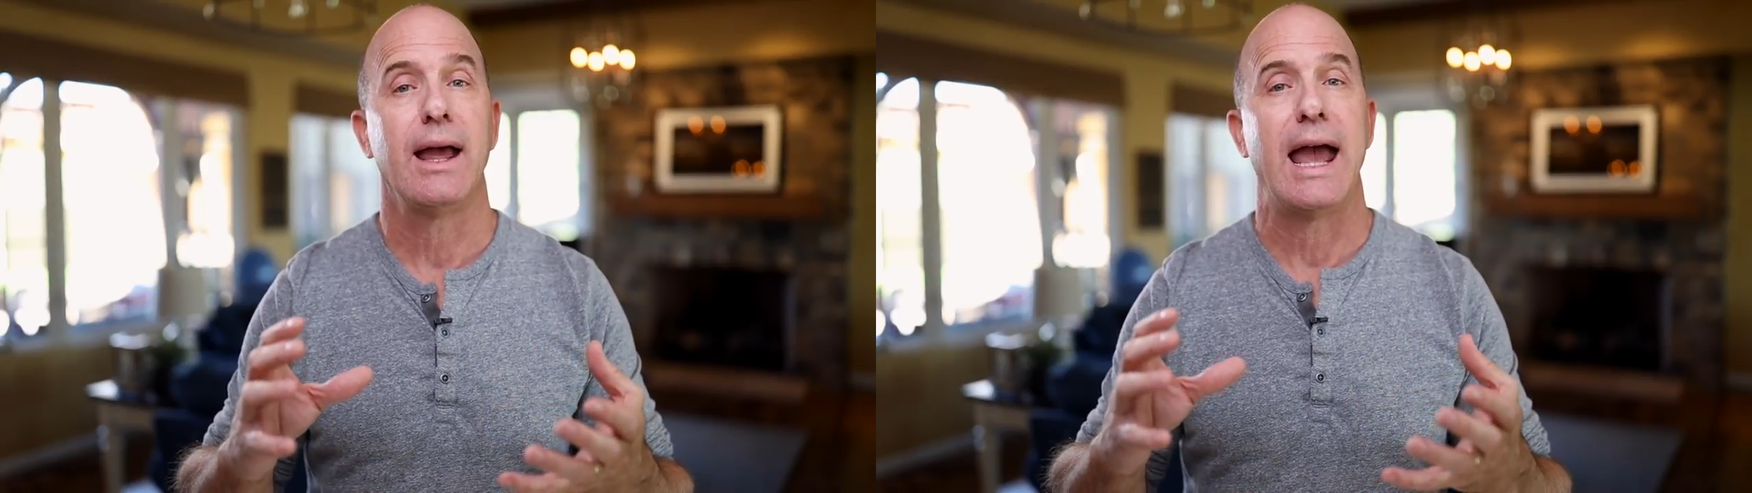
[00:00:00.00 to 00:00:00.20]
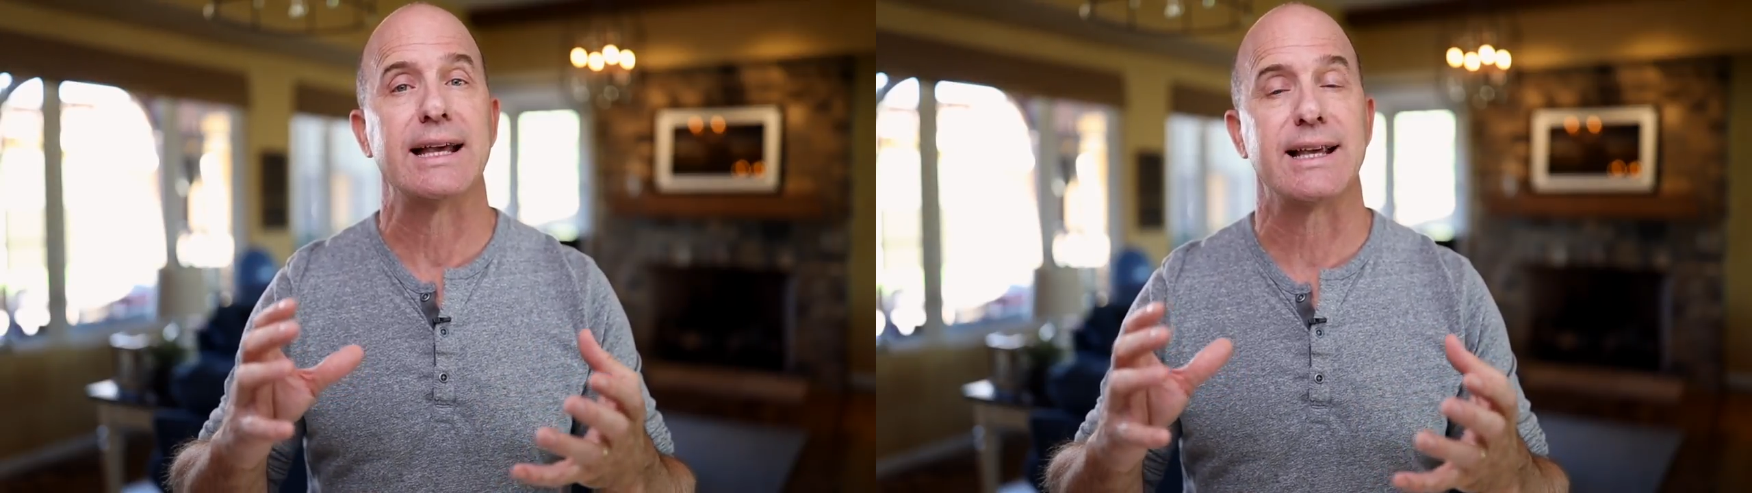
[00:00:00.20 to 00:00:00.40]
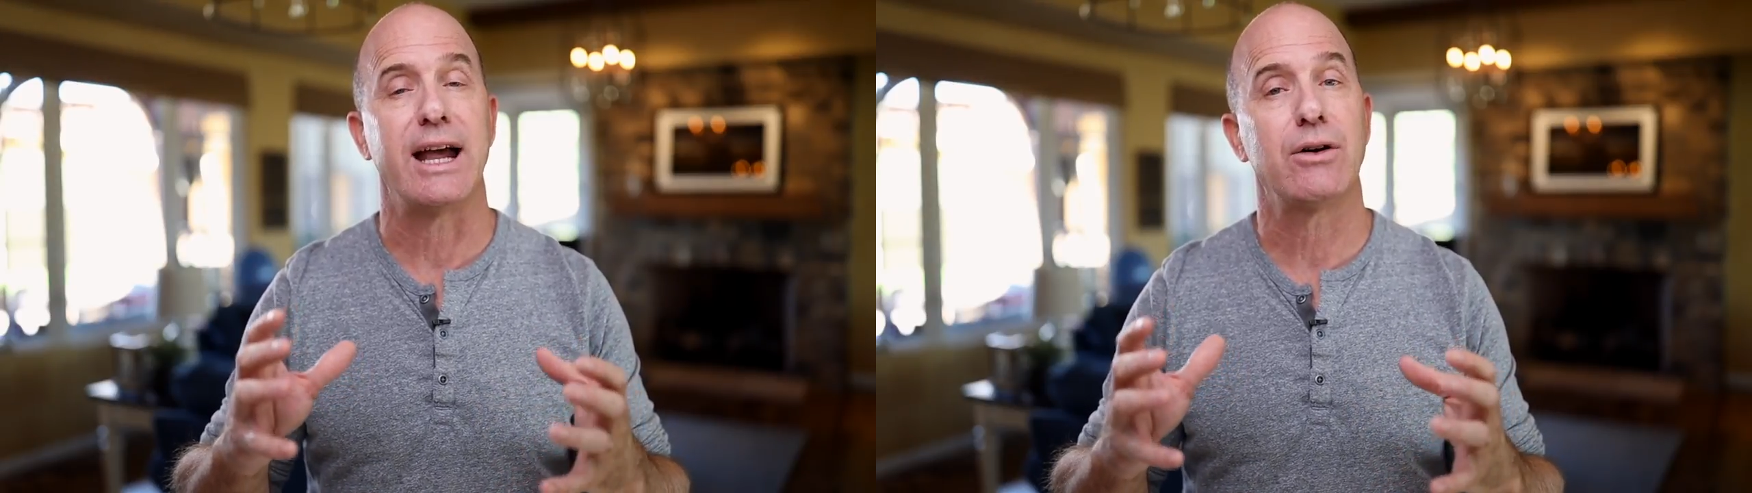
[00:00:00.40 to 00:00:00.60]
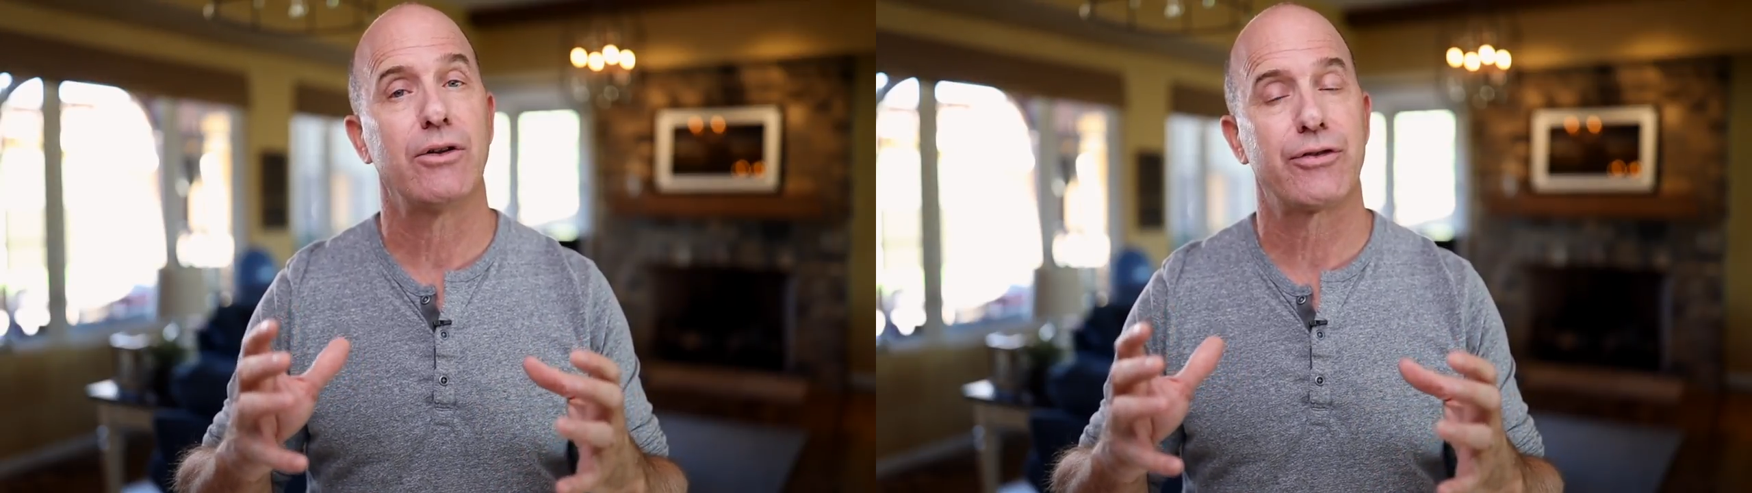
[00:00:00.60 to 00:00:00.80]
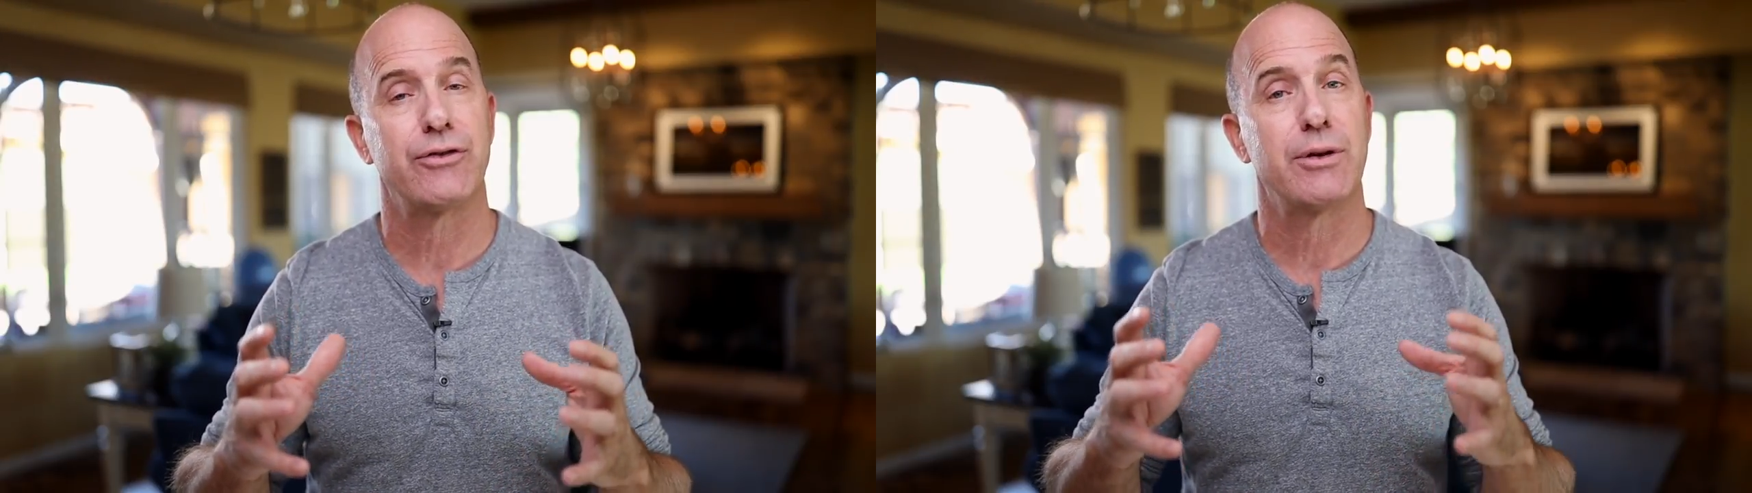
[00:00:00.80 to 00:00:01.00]
as I
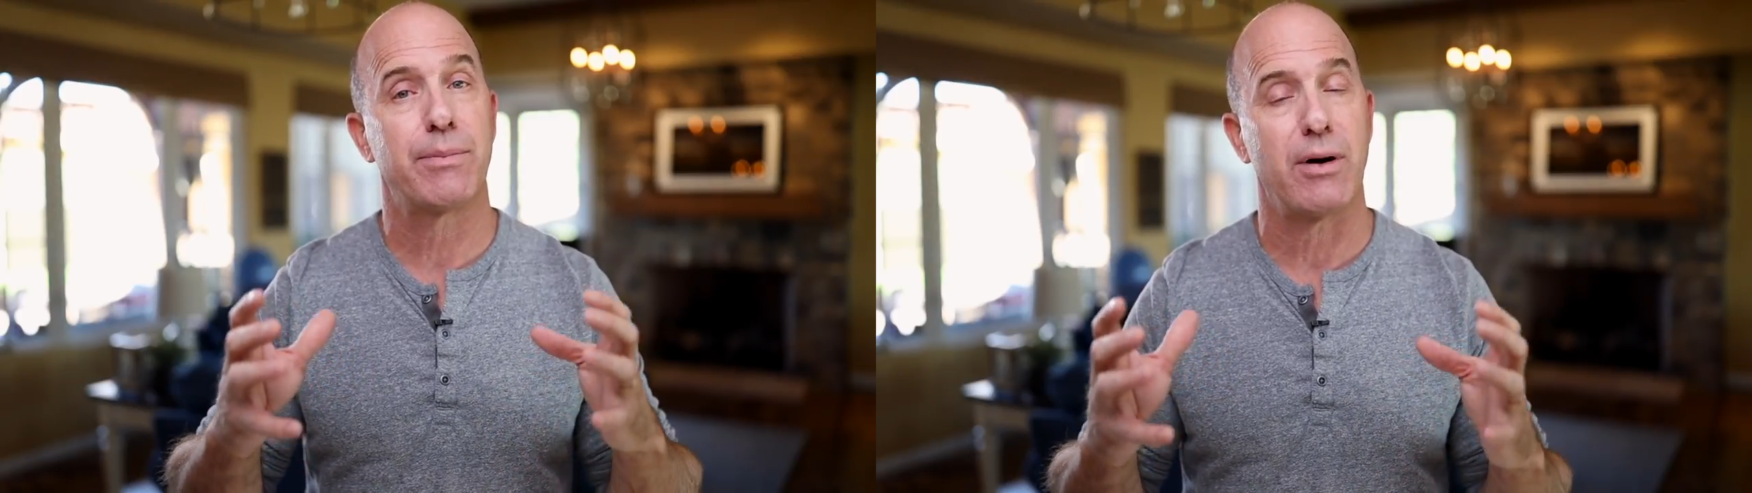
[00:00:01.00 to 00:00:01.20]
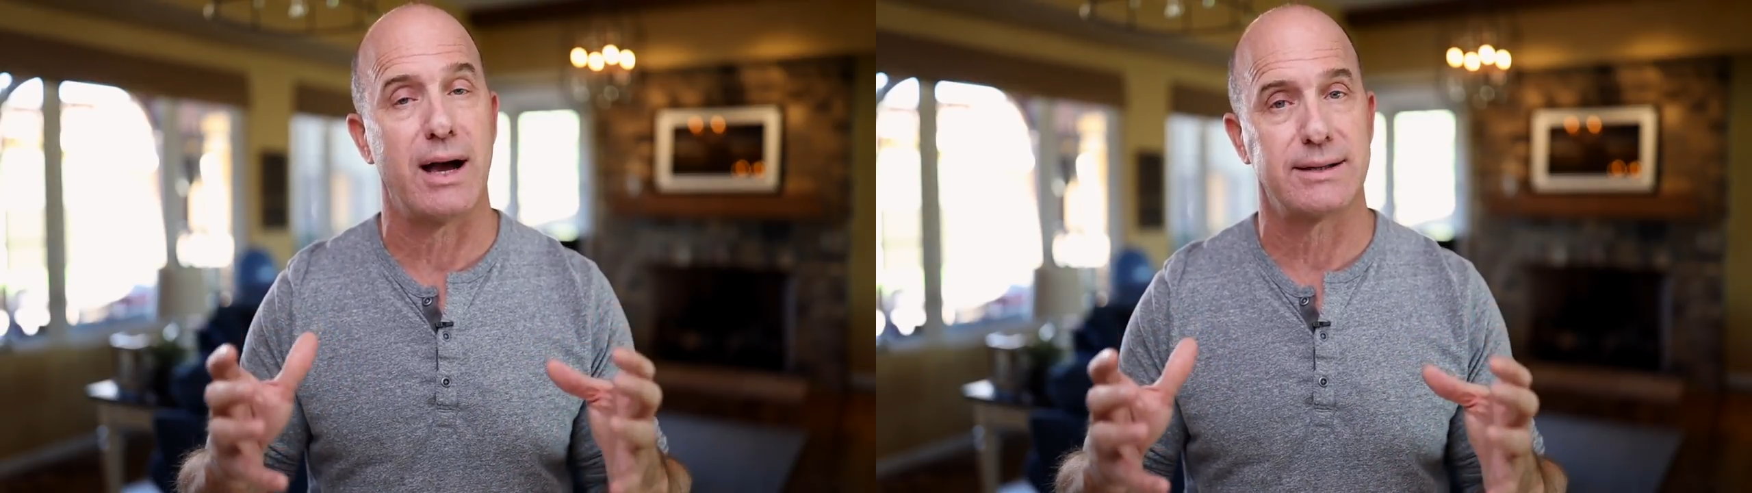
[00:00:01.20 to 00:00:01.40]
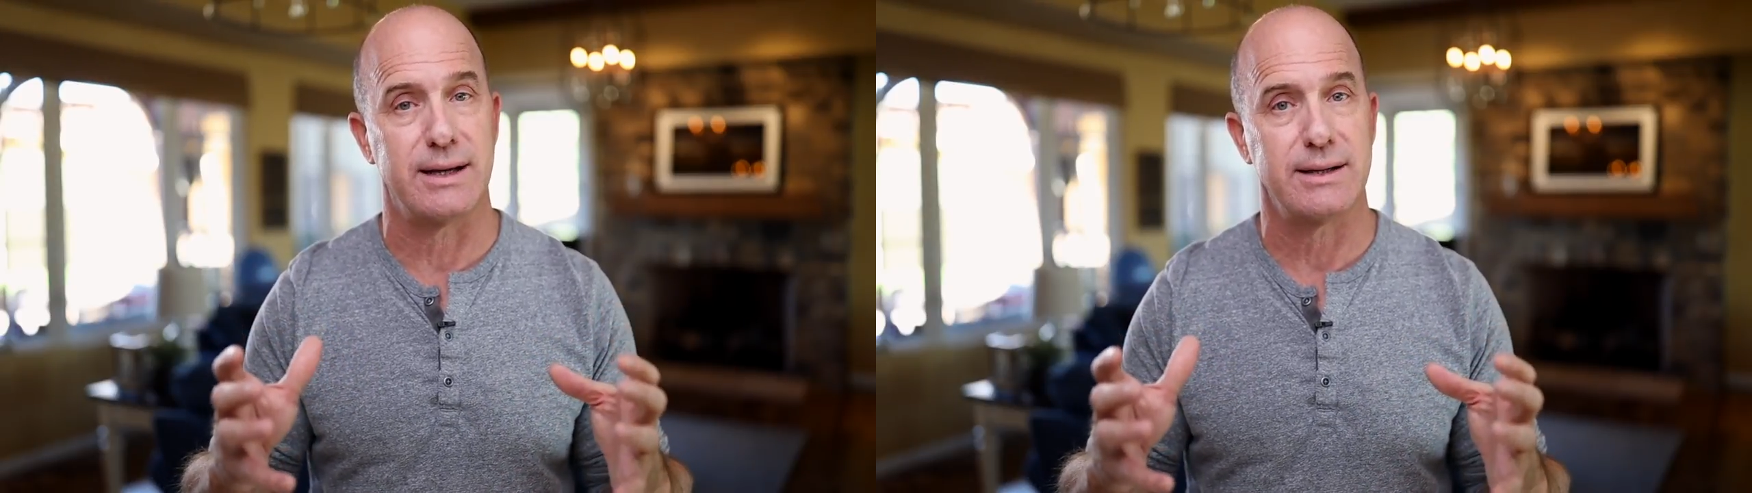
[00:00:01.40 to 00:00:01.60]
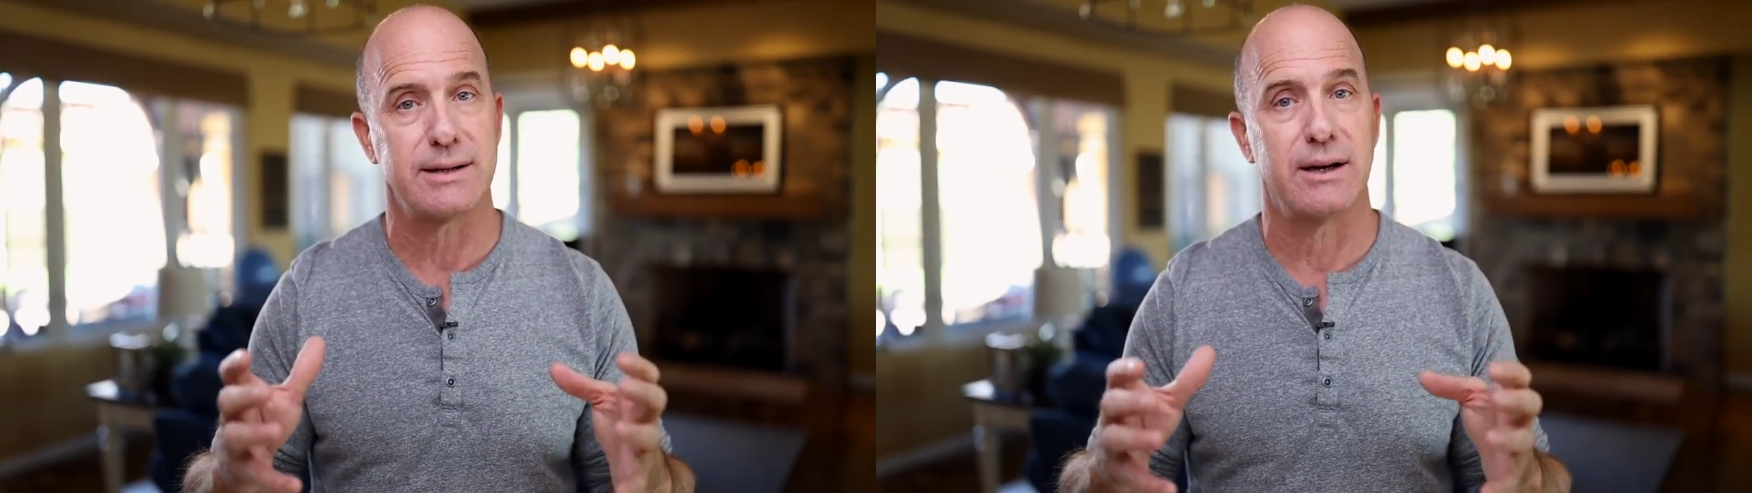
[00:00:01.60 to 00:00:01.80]
go through the process